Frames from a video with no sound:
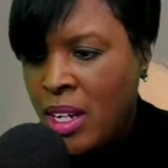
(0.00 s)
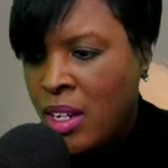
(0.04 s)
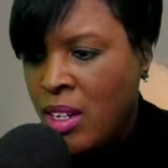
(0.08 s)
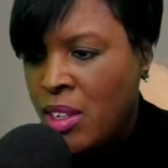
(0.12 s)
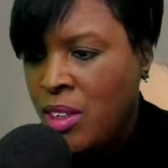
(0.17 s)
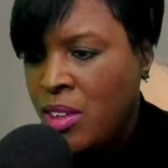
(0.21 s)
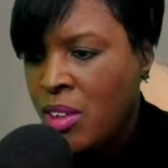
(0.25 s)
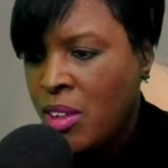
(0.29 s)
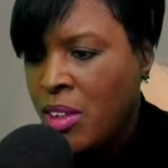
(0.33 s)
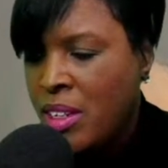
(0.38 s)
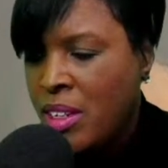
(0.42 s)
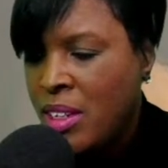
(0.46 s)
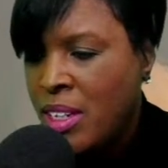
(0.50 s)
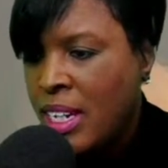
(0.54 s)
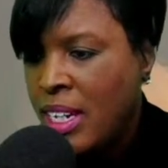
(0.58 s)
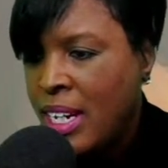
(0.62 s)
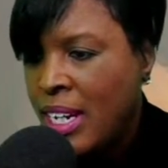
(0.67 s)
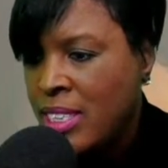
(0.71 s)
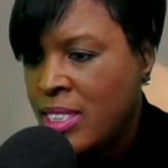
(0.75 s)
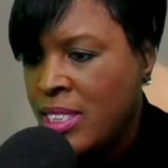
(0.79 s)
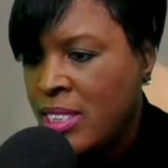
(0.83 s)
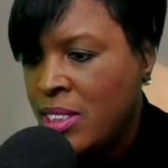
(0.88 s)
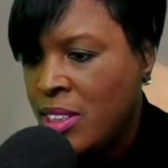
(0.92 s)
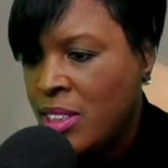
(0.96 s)

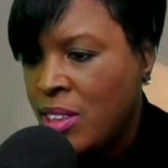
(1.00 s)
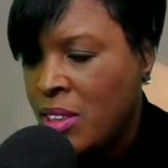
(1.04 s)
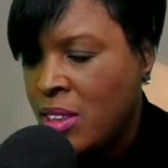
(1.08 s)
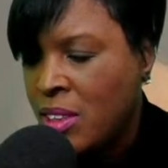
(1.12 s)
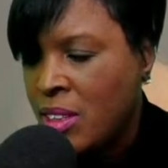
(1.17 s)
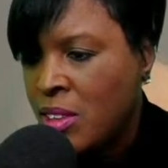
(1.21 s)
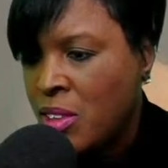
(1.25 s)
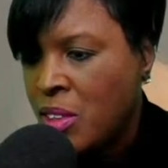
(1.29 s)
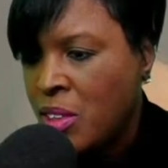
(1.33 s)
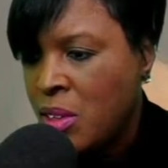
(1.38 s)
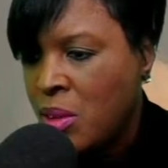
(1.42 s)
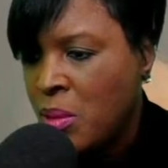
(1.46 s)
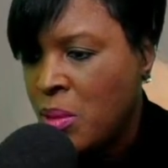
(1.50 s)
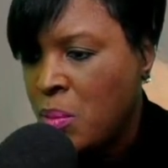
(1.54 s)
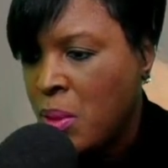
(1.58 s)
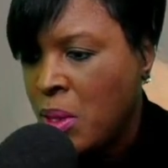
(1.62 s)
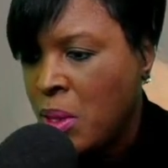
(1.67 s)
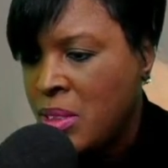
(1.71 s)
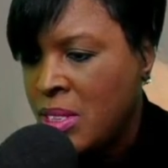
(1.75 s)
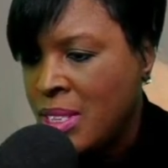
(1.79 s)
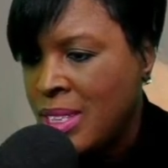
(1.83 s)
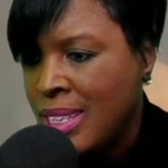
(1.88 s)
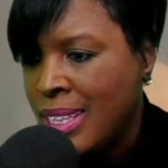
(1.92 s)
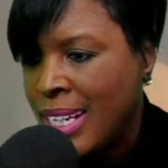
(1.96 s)
Your
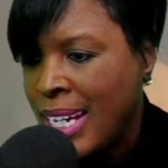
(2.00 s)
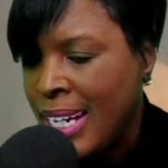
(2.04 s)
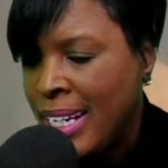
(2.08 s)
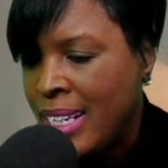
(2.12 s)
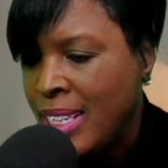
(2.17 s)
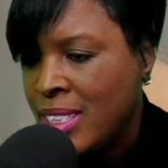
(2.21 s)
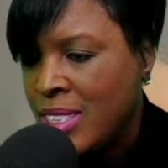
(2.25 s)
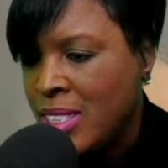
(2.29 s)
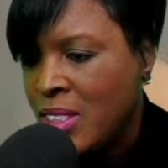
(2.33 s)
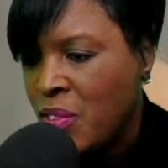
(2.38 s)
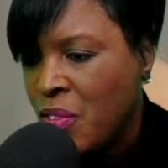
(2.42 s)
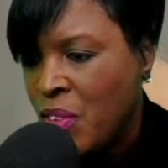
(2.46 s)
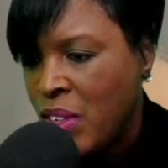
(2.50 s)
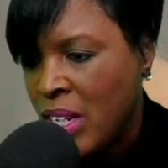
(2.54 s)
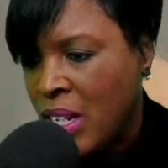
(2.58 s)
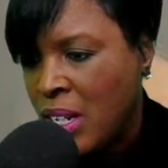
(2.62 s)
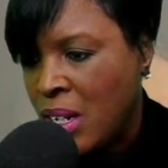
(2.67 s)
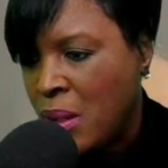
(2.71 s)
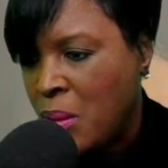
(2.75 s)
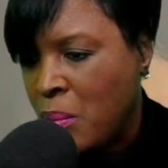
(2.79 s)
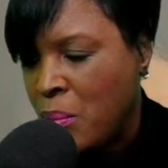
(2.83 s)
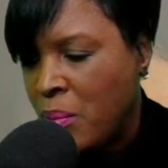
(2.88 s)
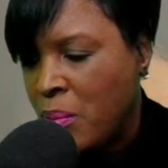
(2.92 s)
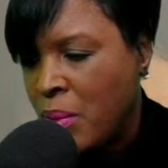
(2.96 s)
most latest
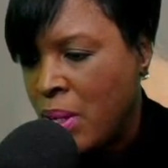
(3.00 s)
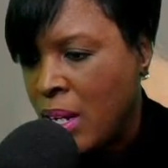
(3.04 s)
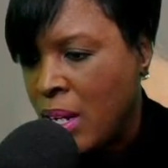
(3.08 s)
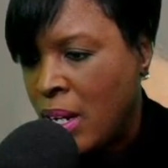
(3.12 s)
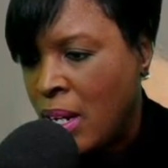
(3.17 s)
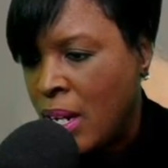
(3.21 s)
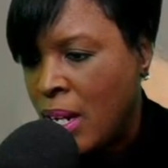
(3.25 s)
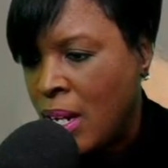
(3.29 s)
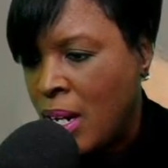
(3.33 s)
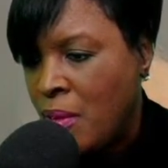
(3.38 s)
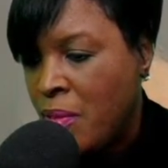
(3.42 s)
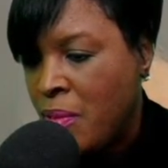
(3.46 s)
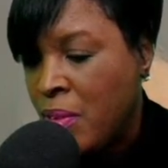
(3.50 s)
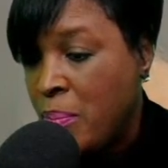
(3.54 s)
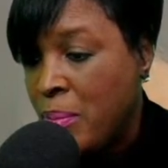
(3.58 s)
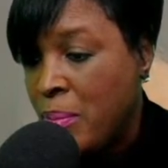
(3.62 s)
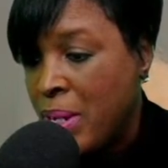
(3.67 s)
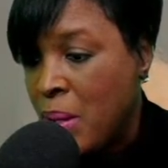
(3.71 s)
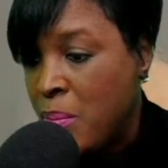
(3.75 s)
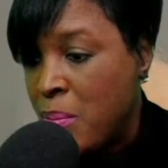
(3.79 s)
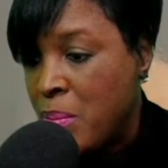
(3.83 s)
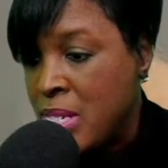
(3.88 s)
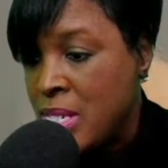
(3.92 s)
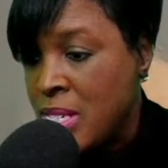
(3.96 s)
film, if I'm
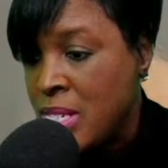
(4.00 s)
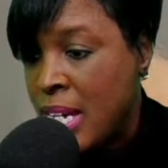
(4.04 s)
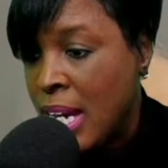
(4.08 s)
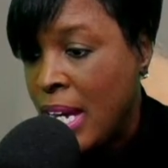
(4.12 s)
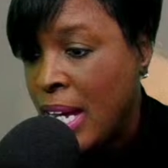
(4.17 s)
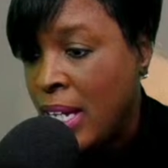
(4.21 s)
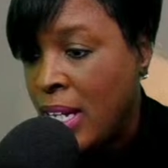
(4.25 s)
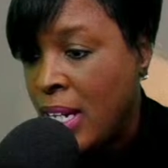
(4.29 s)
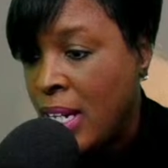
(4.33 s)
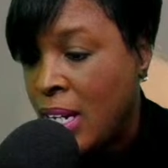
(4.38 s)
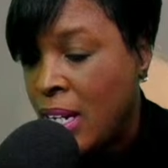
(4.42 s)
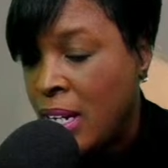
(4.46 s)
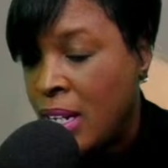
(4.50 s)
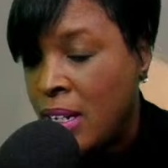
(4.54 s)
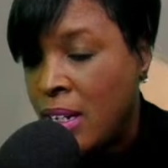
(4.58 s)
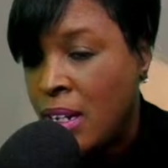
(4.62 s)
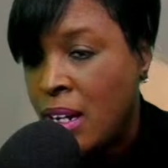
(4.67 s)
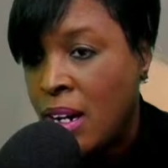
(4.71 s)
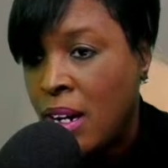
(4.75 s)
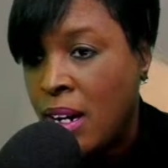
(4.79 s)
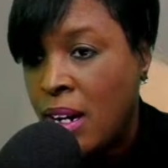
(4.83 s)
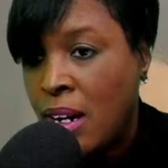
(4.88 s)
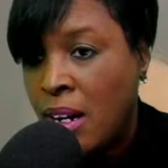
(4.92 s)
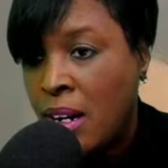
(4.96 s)
not mistaken,
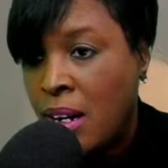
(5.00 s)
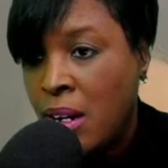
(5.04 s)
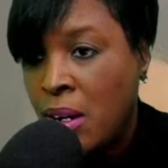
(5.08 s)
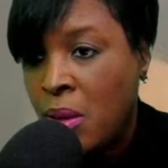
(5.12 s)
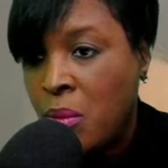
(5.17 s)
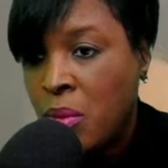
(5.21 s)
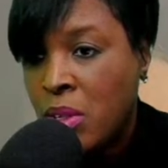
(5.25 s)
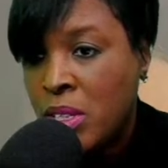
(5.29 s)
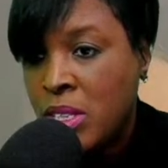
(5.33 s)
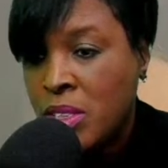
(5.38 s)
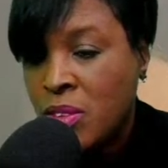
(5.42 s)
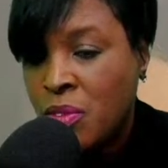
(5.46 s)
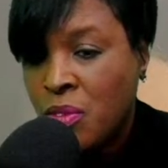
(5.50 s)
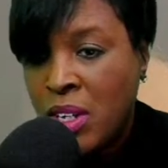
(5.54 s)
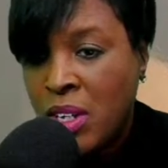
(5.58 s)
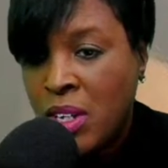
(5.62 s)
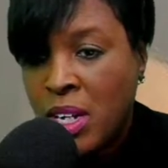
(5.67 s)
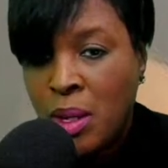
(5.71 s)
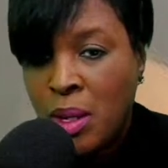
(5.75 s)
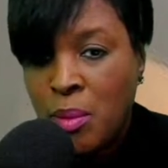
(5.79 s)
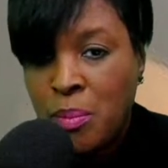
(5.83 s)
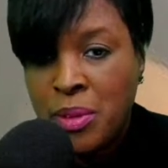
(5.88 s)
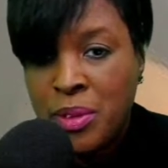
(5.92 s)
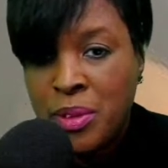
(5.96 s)
was
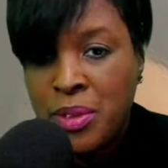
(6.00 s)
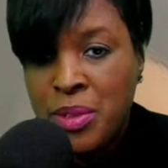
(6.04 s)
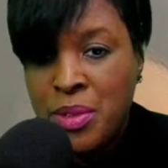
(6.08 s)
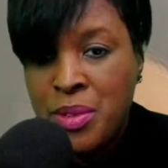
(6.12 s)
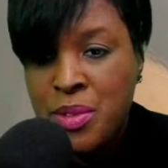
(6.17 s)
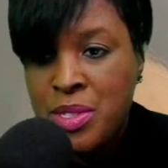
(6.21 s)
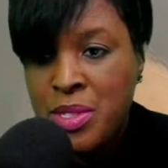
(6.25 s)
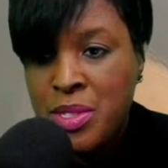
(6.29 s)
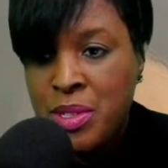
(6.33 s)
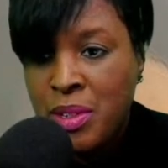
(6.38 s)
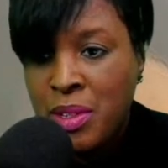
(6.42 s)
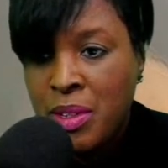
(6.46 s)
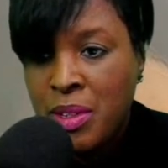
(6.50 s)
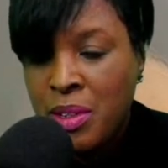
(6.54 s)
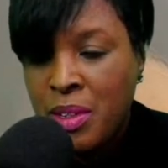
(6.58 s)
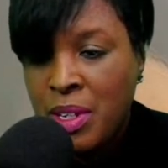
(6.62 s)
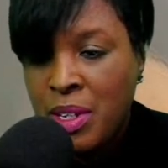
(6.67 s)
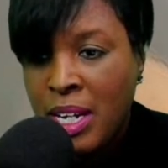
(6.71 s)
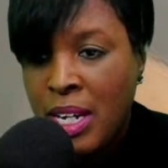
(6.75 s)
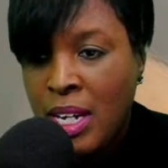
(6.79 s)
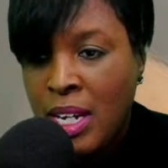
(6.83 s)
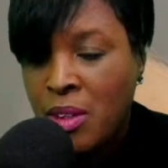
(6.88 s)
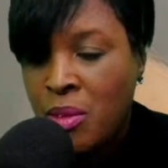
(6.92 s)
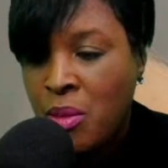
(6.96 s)
from producer
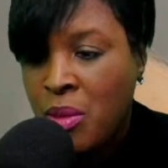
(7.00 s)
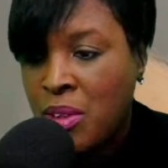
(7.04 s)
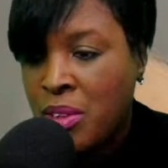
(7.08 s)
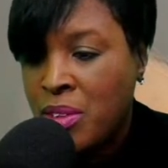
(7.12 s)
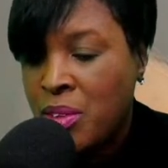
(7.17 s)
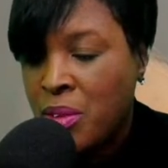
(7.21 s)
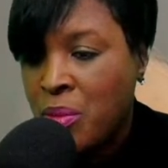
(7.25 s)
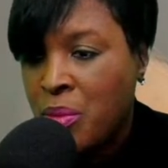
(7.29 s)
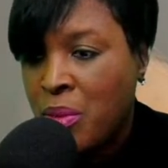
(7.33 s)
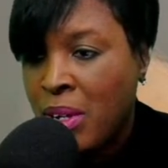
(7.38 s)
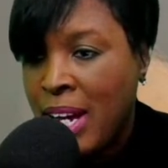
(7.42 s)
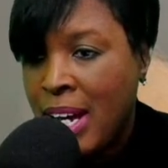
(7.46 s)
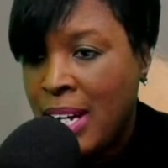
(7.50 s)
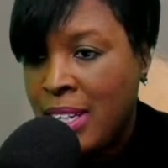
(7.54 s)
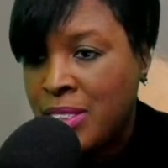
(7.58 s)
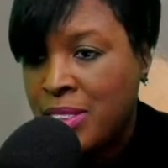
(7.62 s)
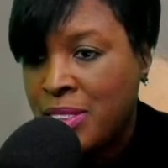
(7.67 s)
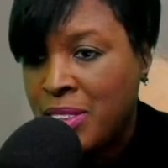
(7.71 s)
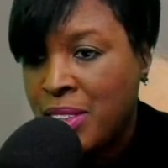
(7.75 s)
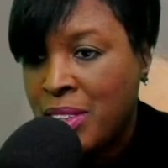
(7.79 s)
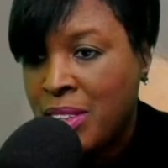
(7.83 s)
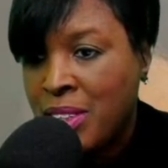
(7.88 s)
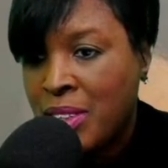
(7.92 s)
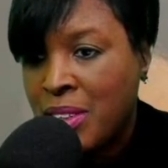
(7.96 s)
and or
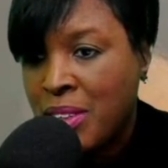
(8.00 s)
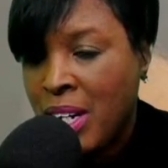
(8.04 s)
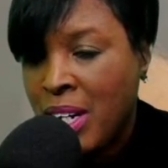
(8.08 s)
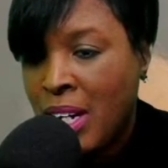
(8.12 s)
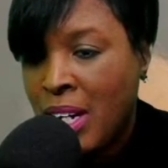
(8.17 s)
director